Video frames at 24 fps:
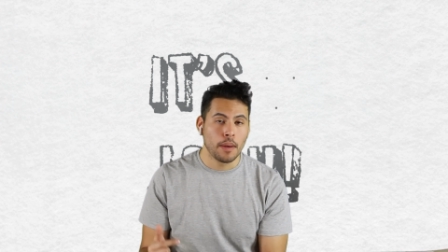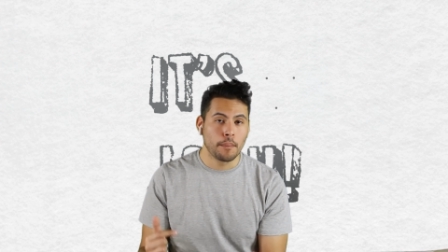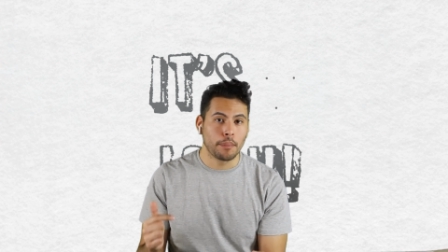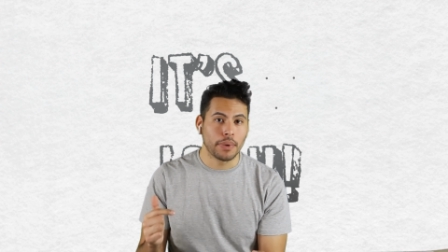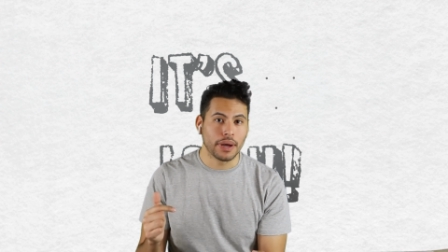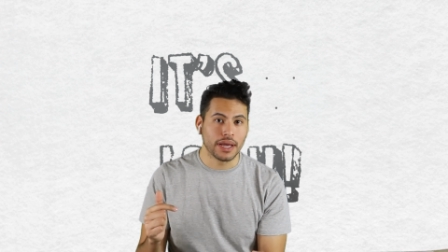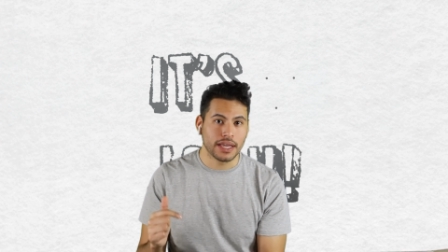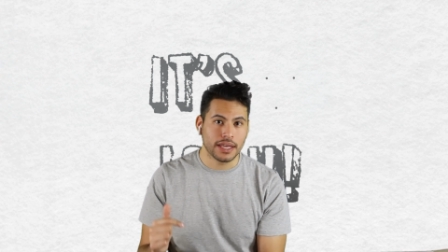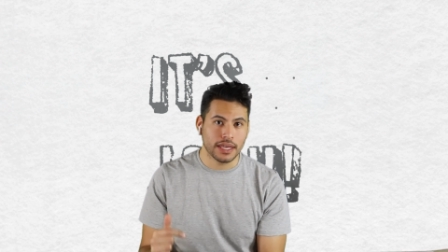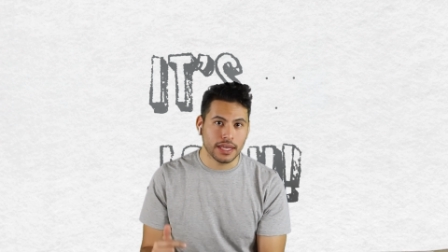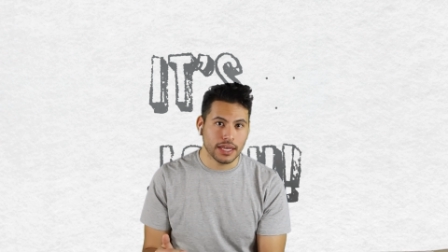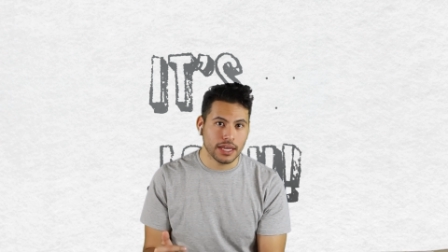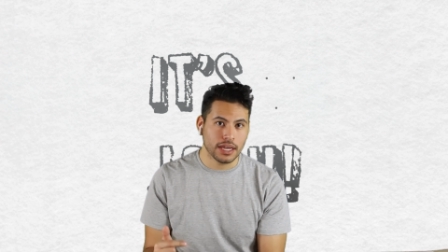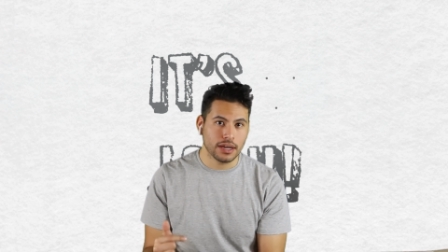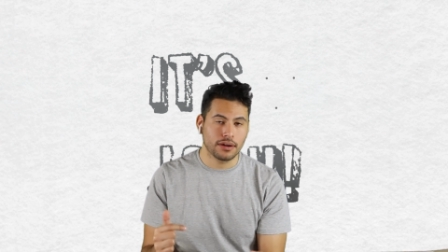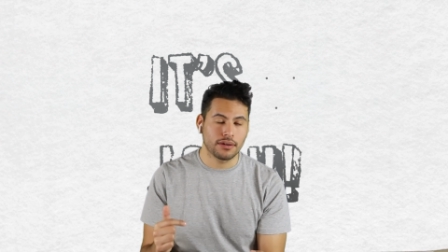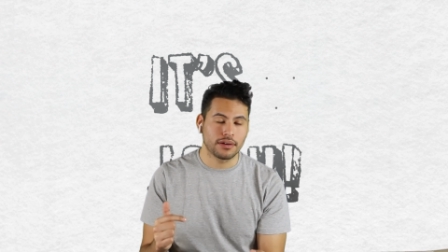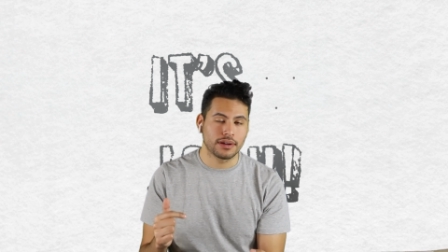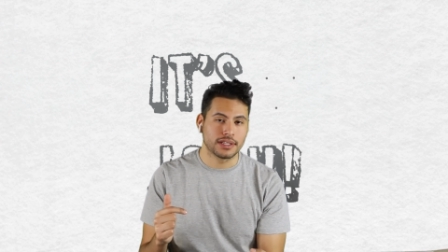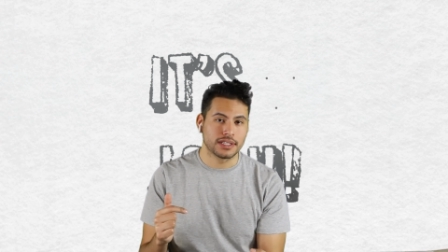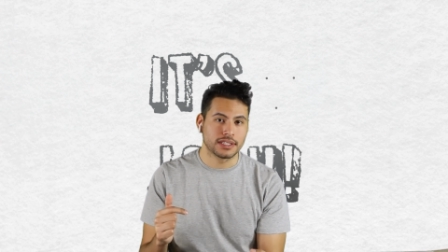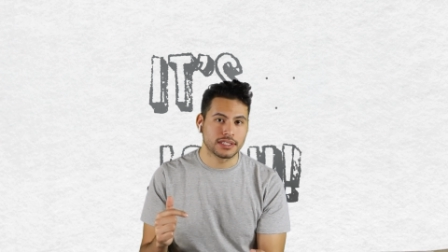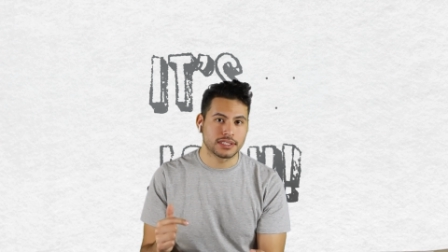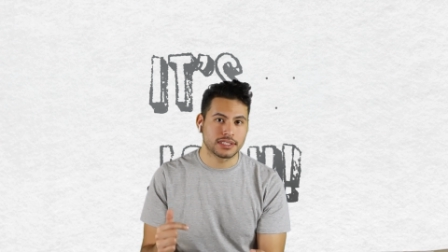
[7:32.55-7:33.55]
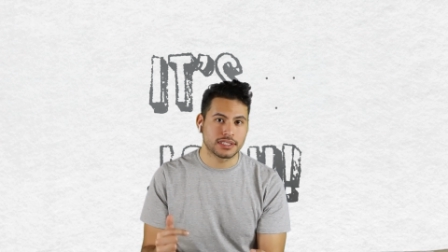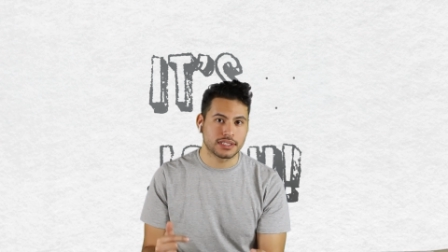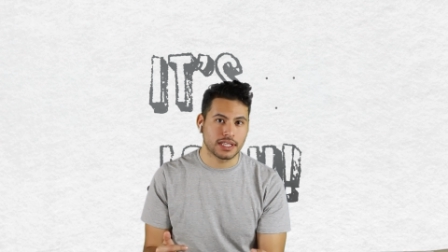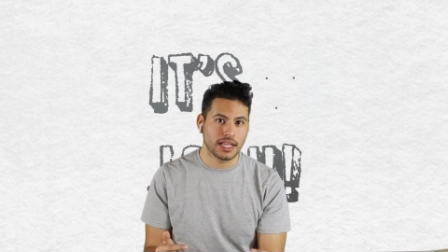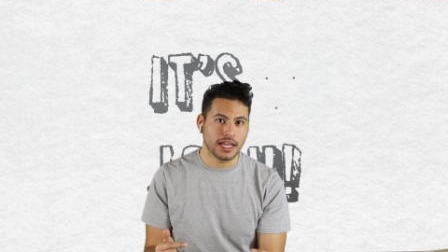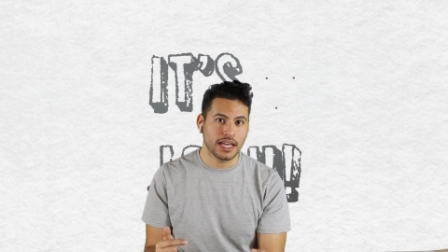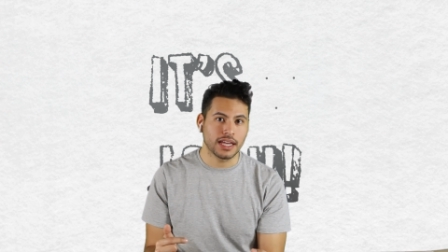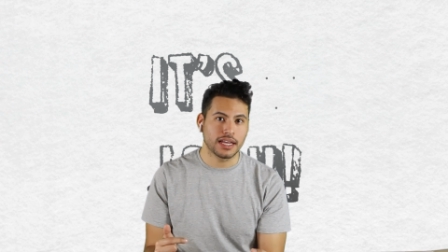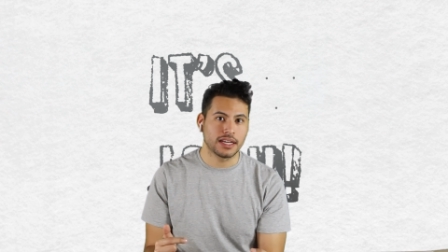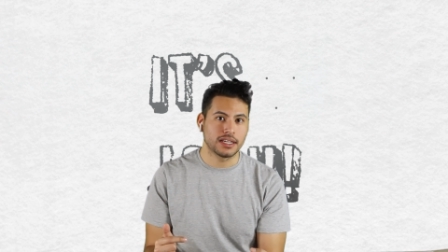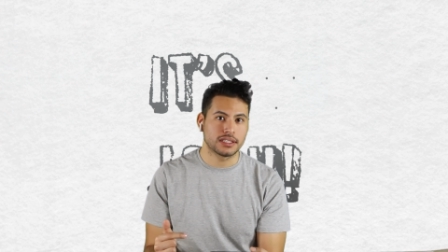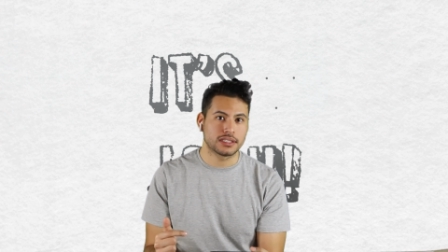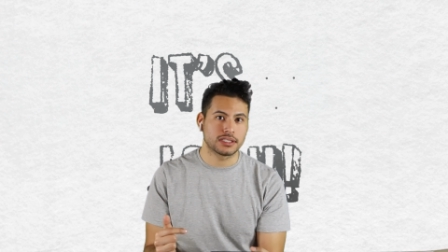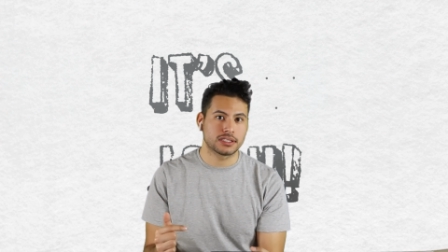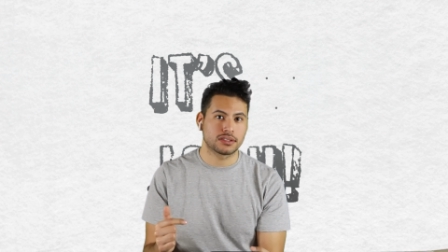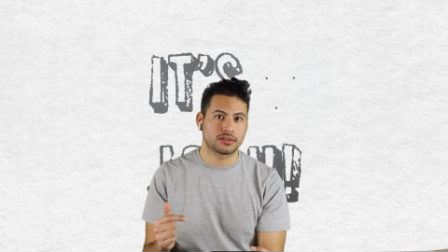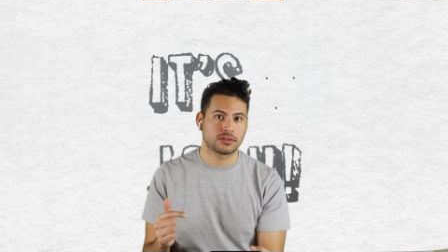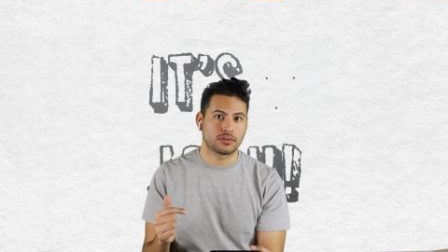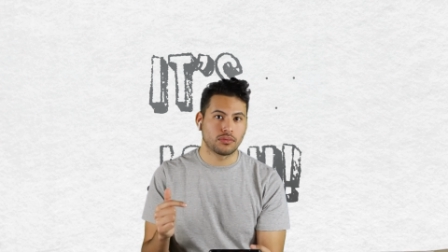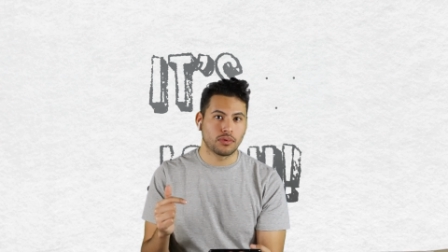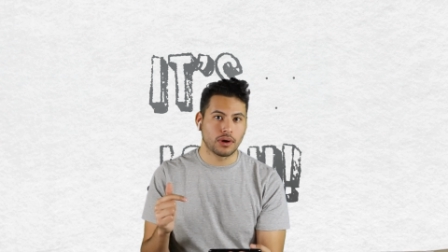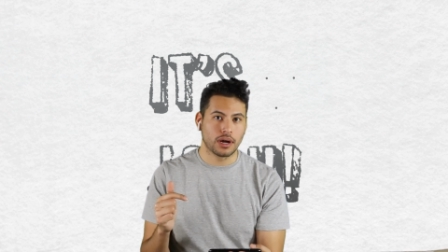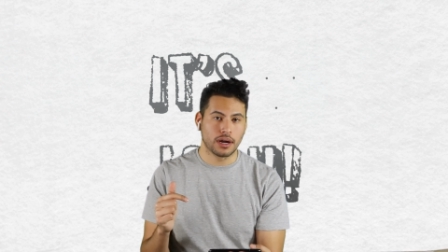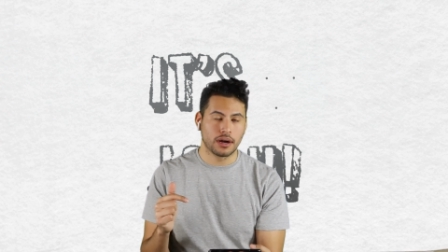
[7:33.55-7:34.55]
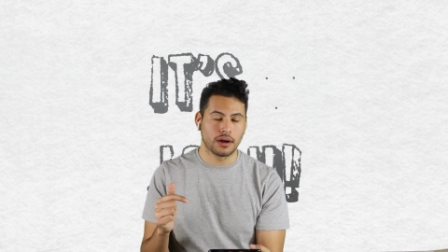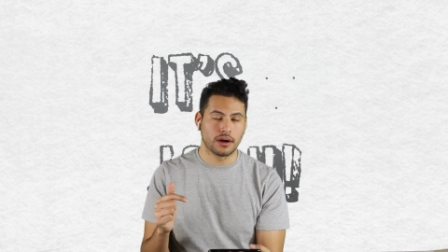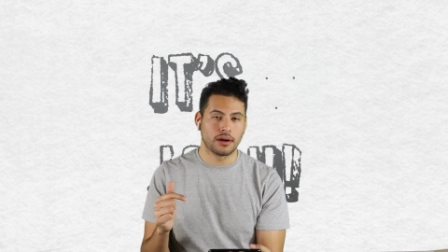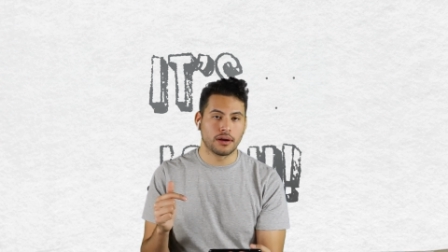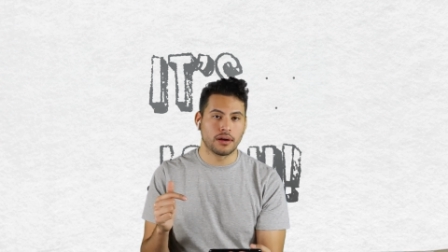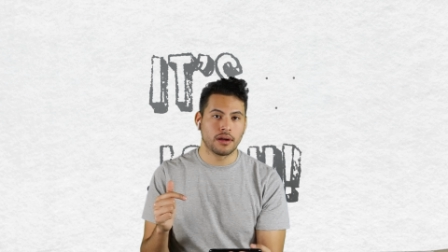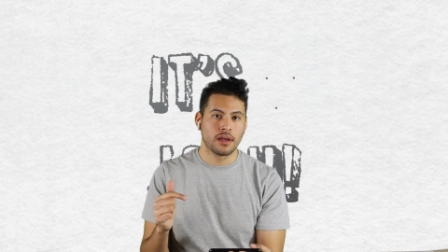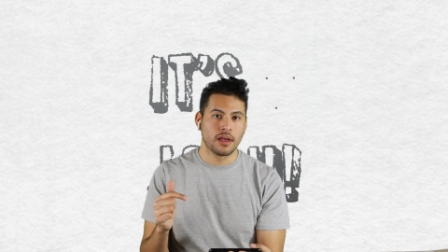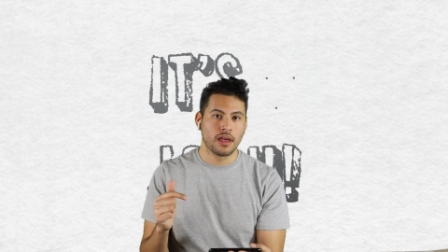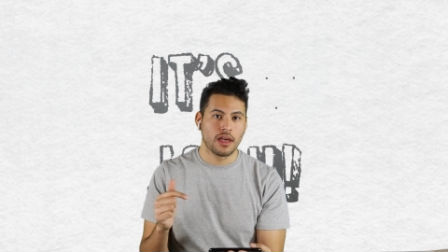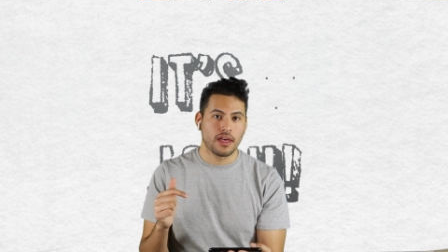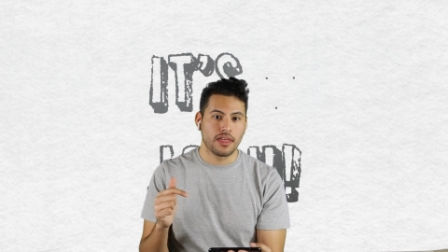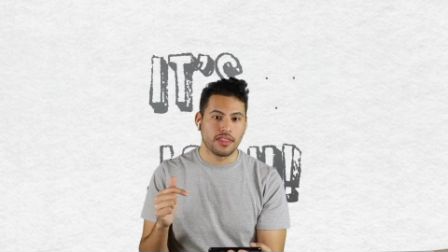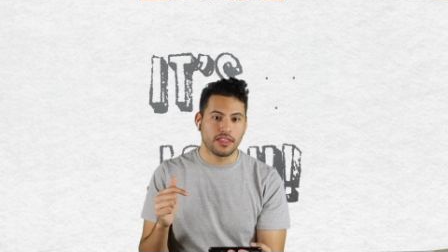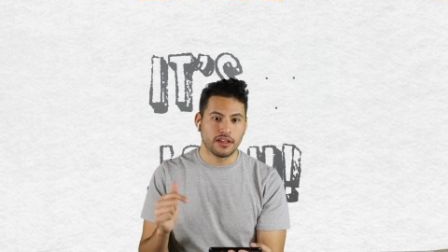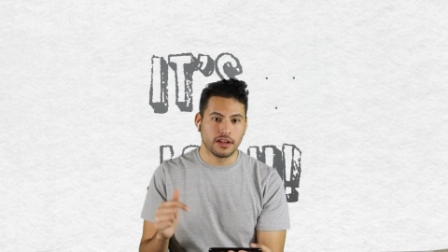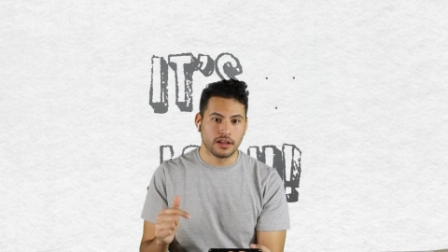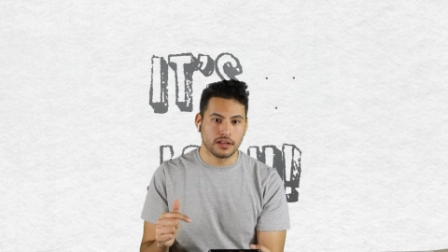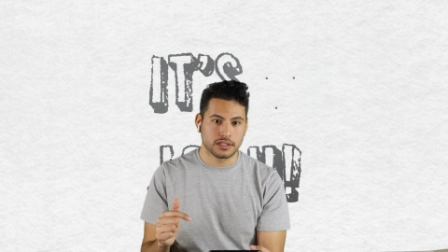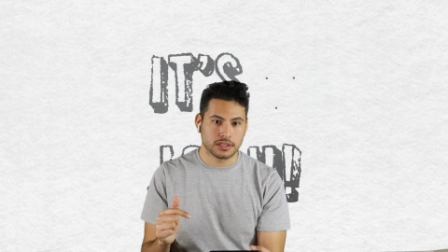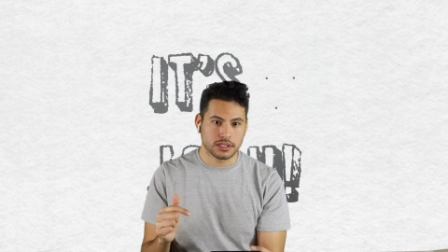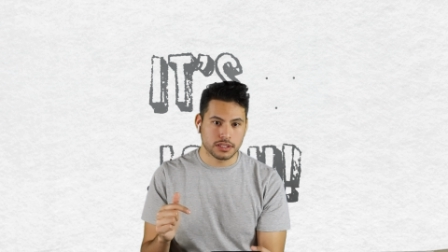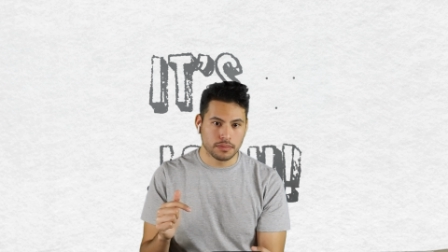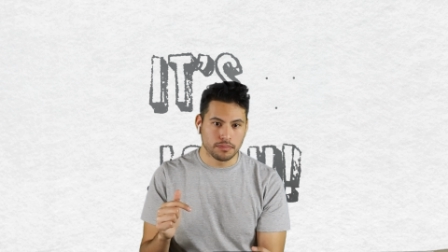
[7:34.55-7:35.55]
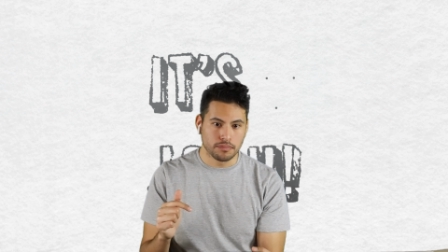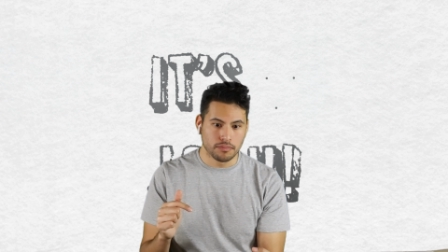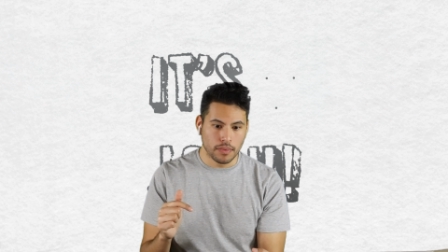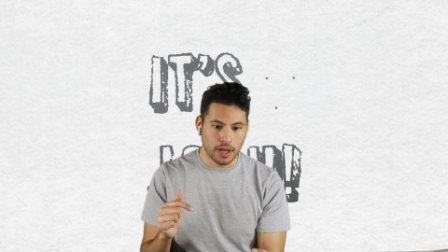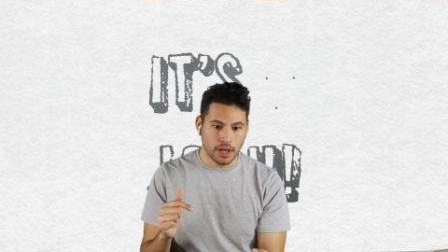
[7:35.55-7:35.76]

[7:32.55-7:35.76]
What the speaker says: But here in the States, where this